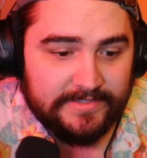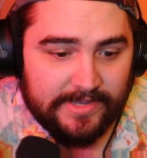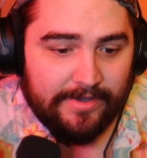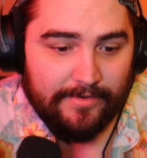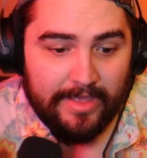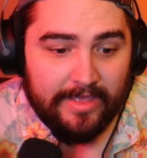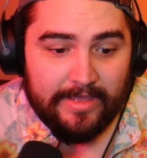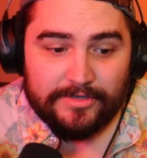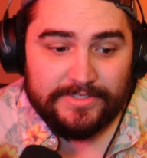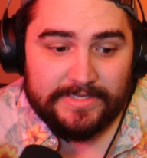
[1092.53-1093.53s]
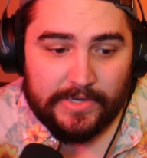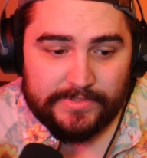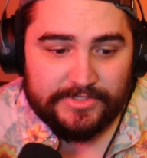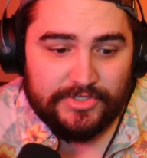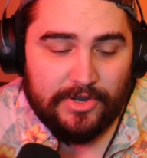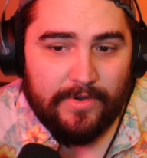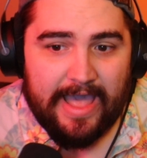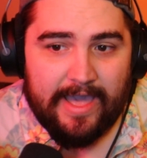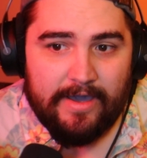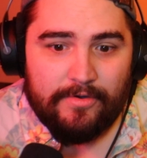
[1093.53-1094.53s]
So just goes to show
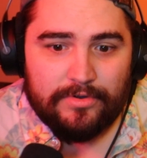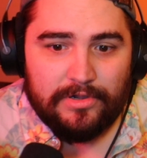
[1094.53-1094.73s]
how